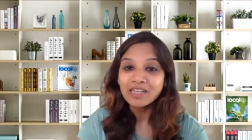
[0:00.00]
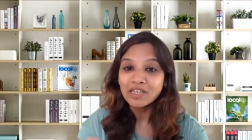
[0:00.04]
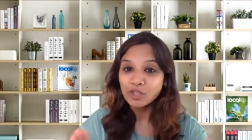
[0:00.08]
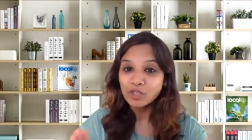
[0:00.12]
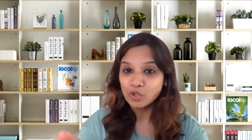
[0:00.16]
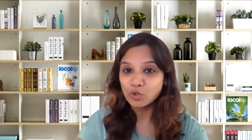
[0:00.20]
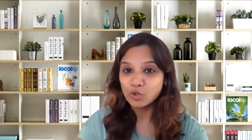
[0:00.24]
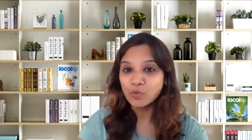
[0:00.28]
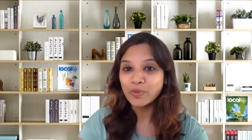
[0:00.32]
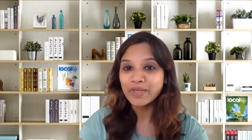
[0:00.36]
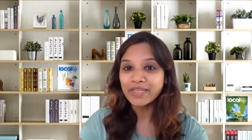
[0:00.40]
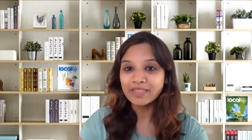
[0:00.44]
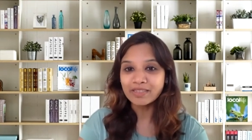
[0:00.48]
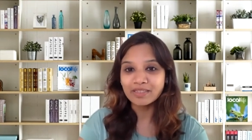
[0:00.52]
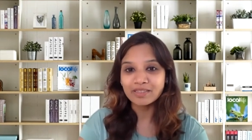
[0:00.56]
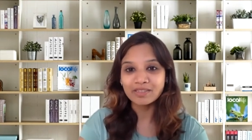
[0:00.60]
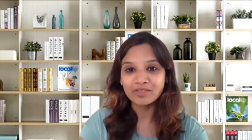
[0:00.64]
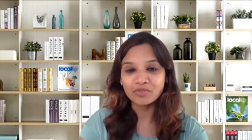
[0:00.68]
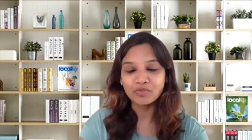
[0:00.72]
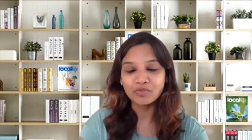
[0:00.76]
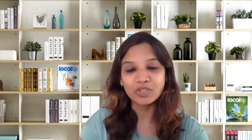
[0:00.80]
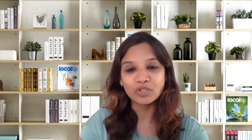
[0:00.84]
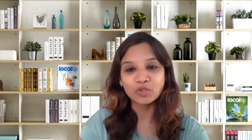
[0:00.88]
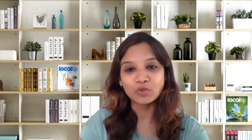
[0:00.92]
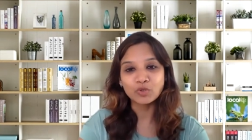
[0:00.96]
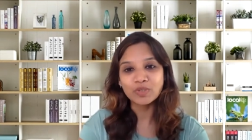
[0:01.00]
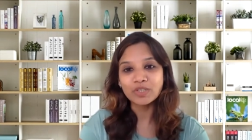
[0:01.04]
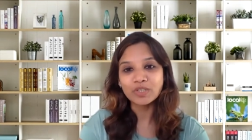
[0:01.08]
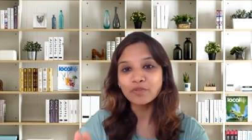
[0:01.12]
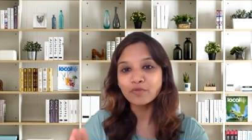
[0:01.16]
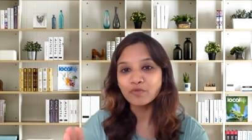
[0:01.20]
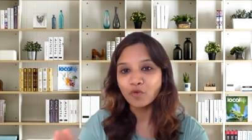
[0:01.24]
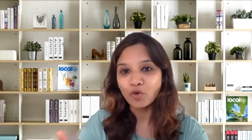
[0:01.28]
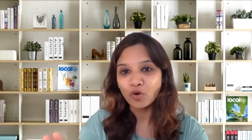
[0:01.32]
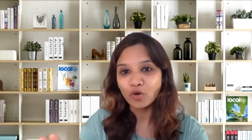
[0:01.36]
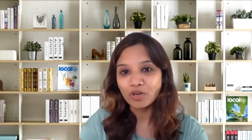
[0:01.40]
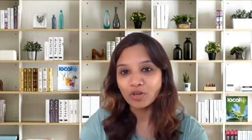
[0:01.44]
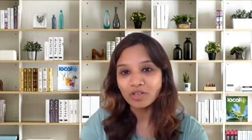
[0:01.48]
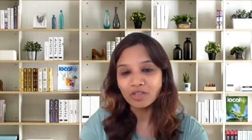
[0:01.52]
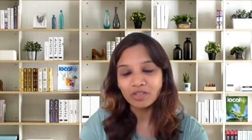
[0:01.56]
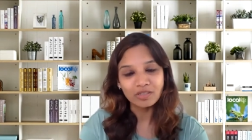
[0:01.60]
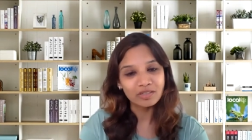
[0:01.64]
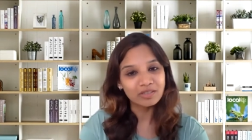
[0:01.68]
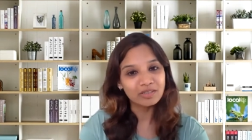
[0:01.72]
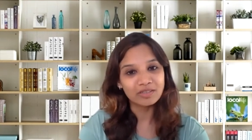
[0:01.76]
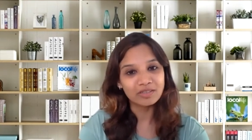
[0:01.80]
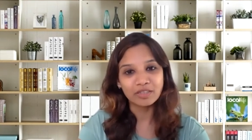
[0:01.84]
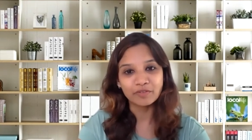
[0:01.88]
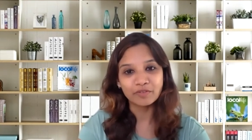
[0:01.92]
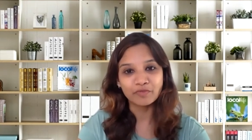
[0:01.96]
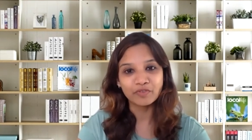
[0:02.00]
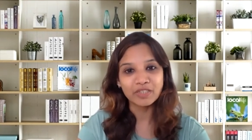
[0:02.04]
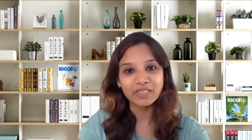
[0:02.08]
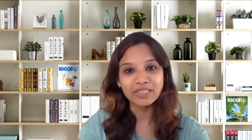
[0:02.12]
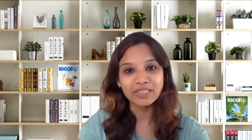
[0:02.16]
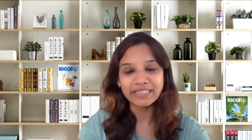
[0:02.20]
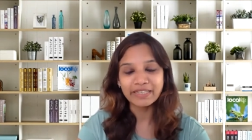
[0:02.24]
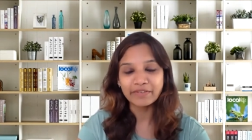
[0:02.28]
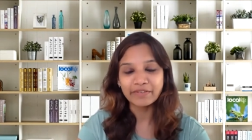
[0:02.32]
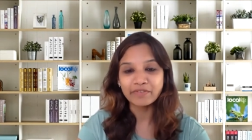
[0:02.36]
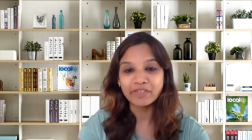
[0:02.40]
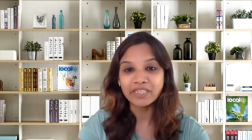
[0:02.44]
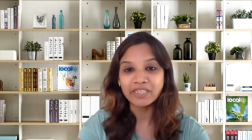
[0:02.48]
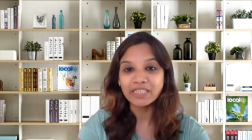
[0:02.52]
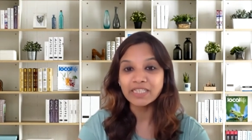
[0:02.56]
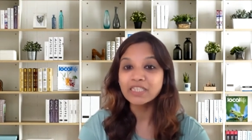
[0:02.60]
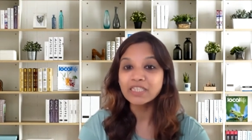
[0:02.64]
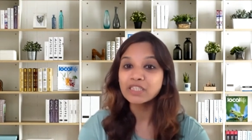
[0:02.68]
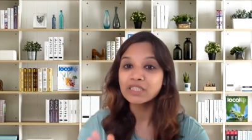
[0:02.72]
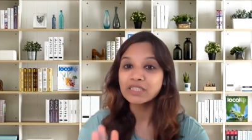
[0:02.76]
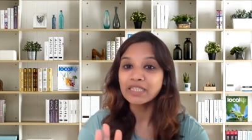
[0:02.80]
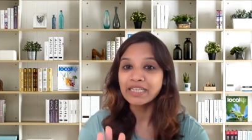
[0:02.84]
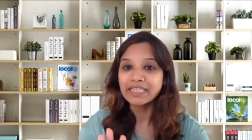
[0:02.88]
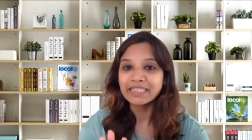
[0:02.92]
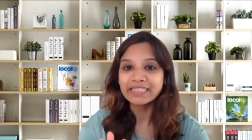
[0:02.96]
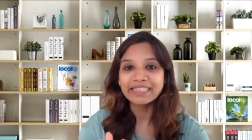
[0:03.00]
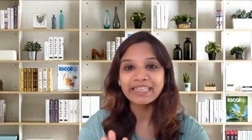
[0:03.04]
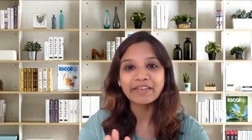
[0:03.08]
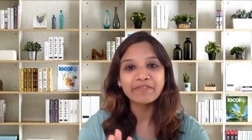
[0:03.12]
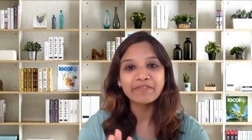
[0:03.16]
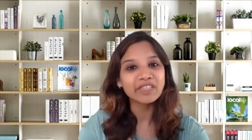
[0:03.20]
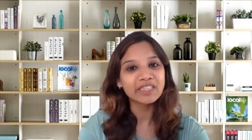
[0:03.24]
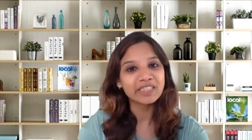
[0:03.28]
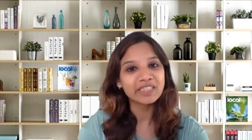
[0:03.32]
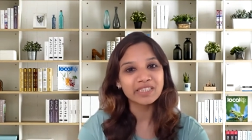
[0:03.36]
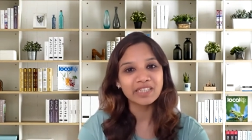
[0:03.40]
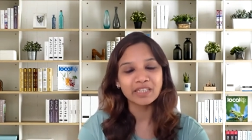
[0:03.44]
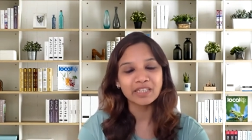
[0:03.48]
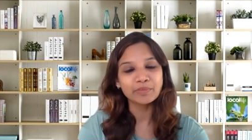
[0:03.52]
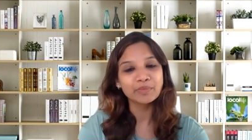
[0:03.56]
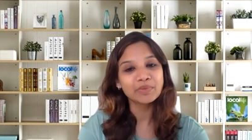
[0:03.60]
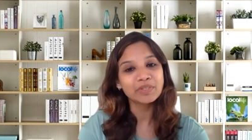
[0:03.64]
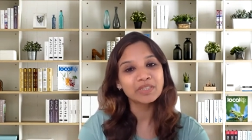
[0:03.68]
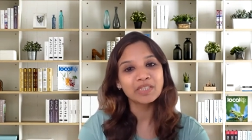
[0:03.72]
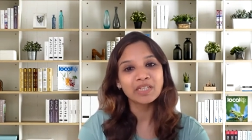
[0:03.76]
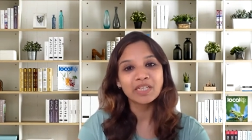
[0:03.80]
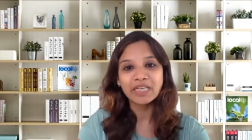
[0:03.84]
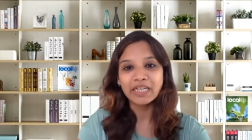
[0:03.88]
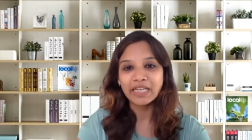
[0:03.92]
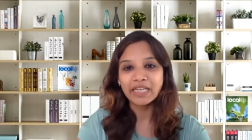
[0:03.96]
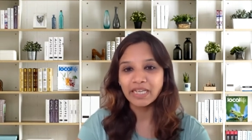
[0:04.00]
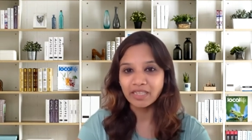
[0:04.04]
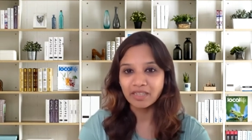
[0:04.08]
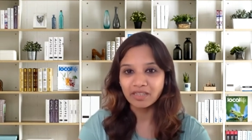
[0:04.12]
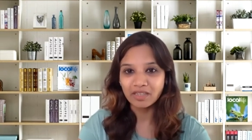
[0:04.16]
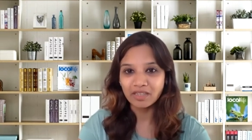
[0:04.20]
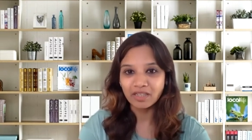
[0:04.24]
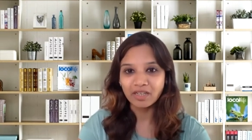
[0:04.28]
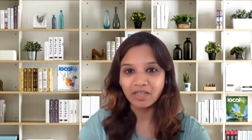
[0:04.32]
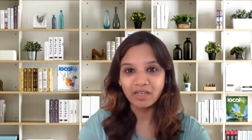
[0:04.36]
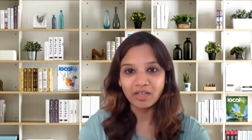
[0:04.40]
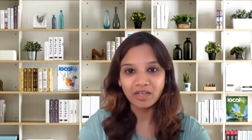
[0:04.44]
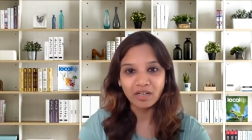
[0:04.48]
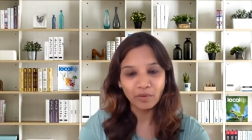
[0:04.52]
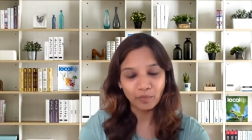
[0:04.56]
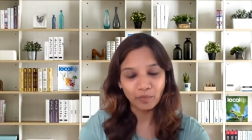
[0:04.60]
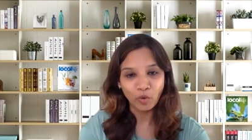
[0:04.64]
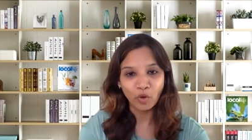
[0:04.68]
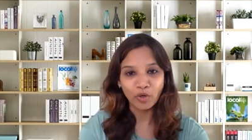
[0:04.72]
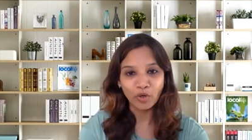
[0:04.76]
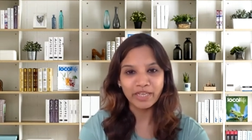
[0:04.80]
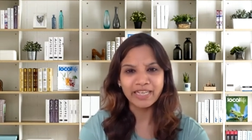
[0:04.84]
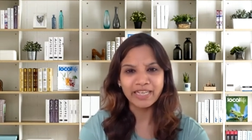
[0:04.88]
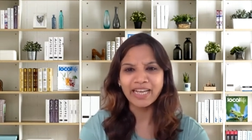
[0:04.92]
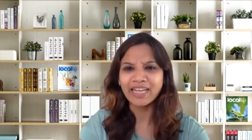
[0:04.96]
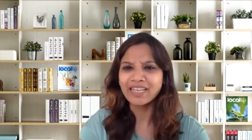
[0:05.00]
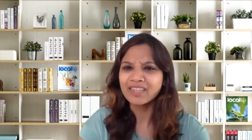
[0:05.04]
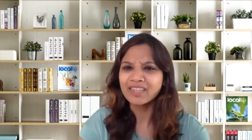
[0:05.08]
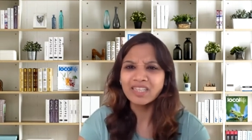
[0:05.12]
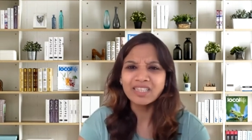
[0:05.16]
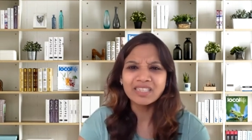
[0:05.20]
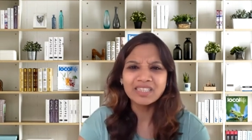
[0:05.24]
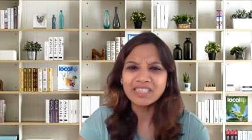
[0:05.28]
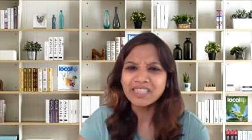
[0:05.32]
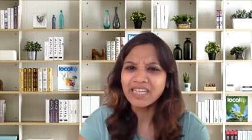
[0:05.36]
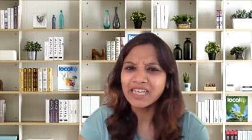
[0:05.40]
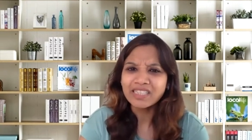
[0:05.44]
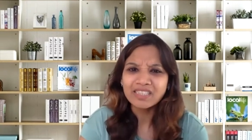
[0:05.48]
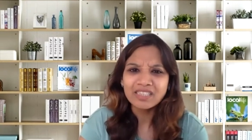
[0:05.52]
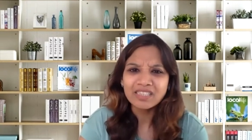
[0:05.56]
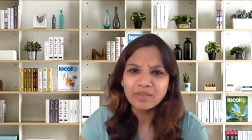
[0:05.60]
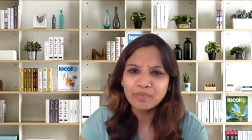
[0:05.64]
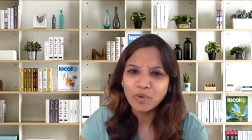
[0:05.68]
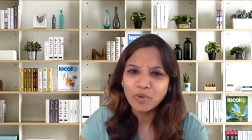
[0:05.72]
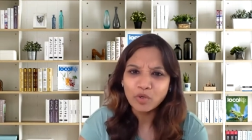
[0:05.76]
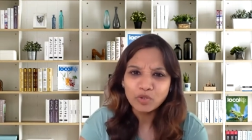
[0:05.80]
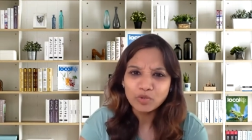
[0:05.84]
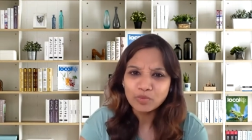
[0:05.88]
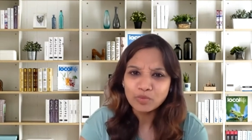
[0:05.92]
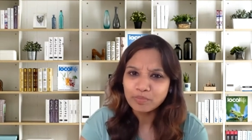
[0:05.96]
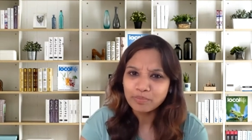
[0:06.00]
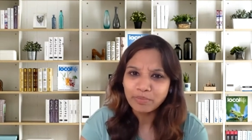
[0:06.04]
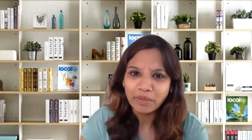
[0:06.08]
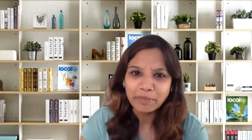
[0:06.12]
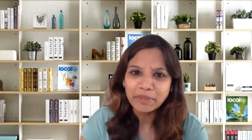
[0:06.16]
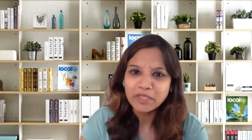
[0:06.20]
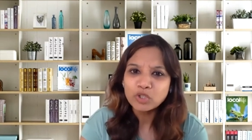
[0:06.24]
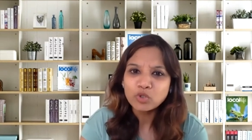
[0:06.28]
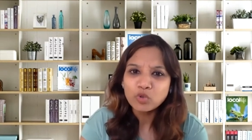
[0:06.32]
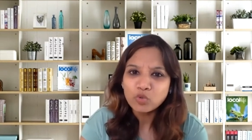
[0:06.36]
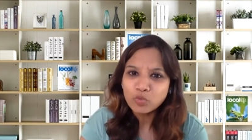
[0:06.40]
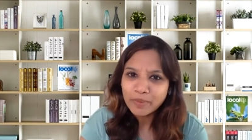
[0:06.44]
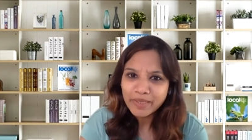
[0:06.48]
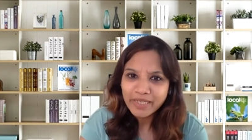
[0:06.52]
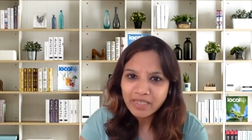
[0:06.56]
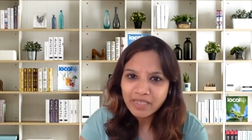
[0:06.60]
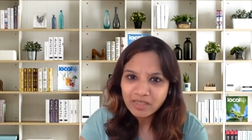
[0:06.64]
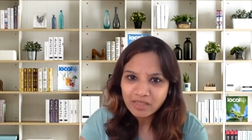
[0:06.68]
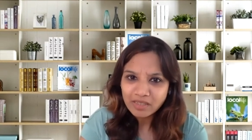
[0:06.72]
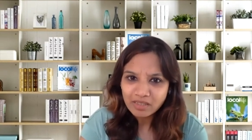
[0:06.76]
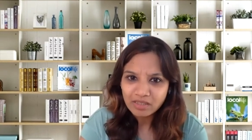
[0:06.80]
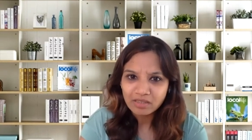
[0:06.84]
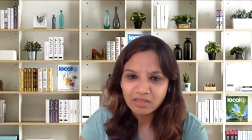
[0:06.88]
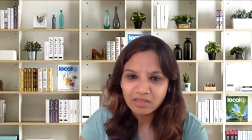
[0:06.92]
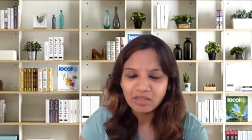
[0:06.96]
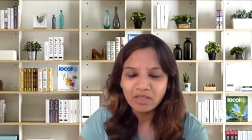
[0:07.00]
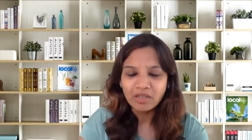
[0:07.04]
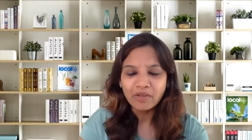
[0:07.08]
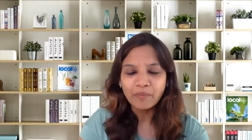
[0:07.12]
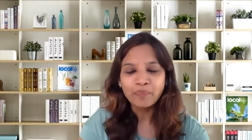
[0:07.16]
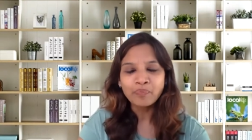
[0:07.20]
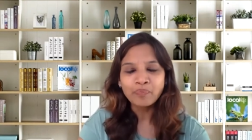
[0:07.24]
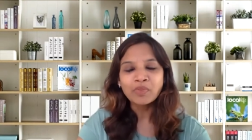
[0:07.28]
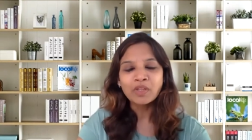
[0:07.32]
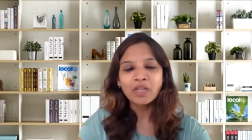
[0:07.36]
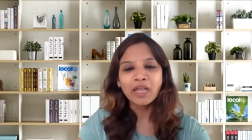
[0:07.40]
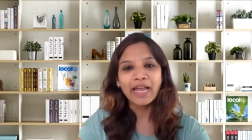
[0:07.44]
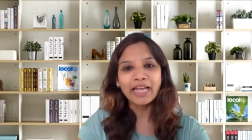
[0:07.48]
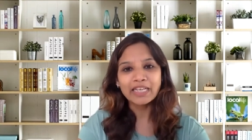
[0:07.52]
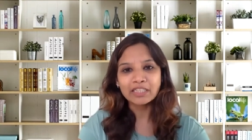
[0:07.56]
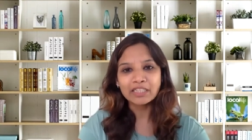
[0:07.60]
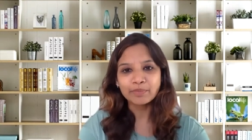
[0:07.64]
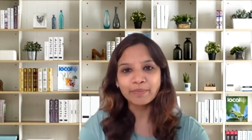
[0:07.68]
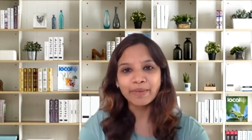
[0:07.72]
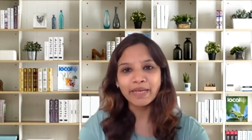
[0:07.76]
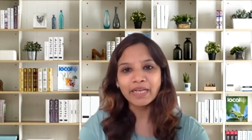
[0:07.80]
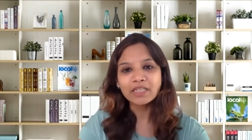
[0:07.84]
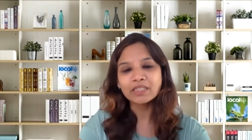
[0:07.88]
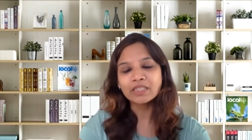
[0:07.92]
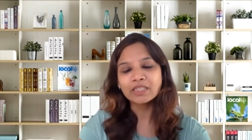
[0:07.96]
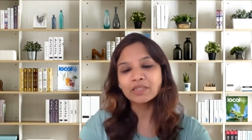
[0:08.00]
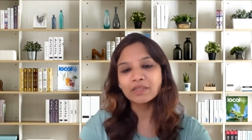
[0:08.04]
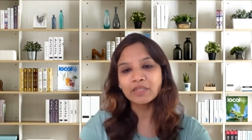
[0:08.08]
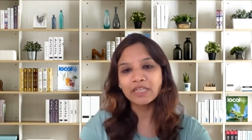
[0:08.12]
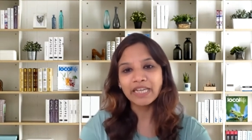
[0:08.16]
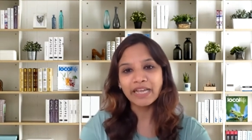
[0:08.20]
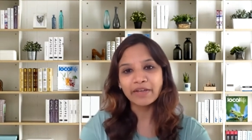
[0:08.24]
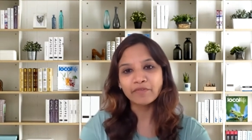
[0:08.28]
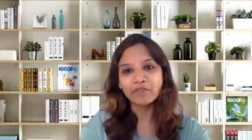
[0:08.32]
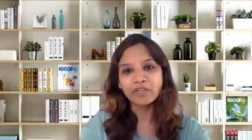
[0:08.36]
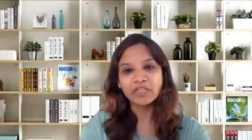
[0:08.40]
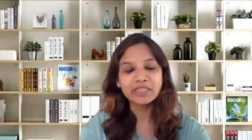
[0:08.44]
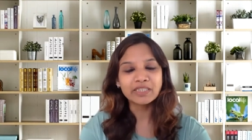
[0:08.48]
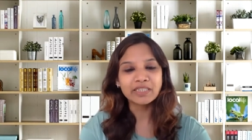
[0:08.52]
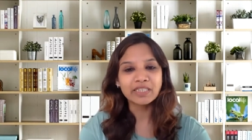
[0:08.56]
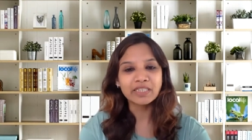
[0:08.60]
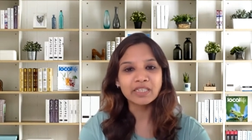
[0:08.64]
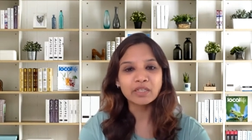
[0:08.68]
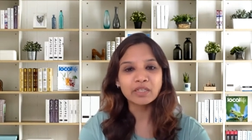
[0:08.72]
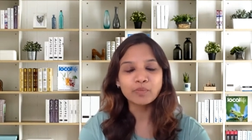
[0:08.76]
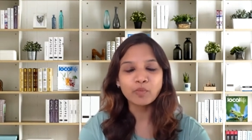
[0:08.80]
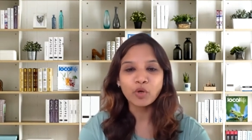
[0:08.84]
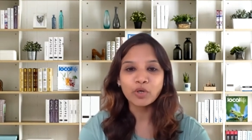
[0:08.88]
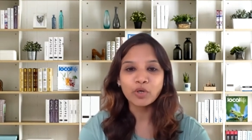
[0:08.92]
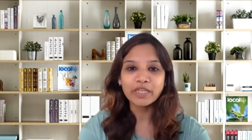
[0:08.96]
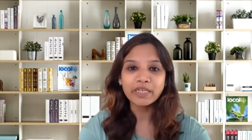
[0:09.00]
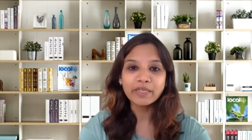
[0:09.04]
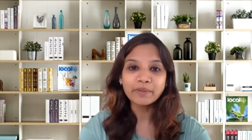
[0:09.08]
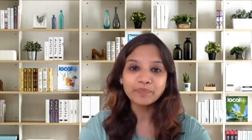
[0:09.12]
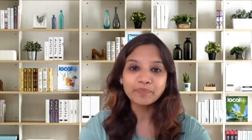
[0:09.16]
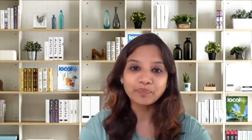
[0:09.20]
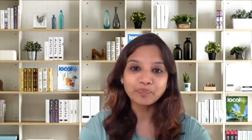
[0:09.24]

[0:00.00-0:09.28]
doing this ritual for the first 7 days, 7 times in the morning. And this takes about maybe 2 minutes at max every single morning.